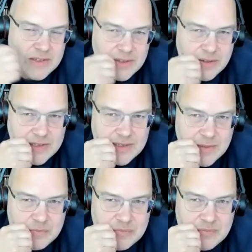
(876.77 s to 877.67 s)
So that's
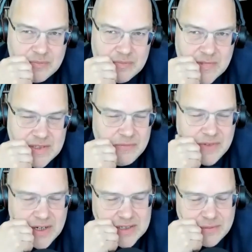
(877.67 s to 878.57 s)
a, that's a
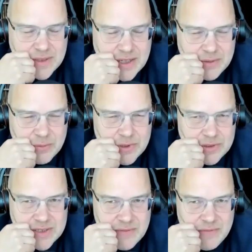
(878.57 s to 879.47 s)
very different kind of
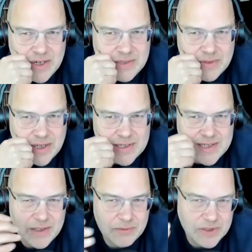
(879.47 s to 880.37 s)
world. It's a very different kind of
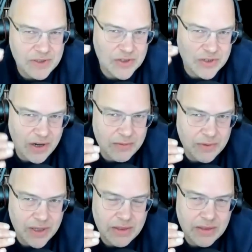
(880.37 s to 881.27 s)
selling, which is start
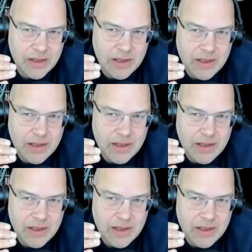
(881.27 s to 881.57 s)
with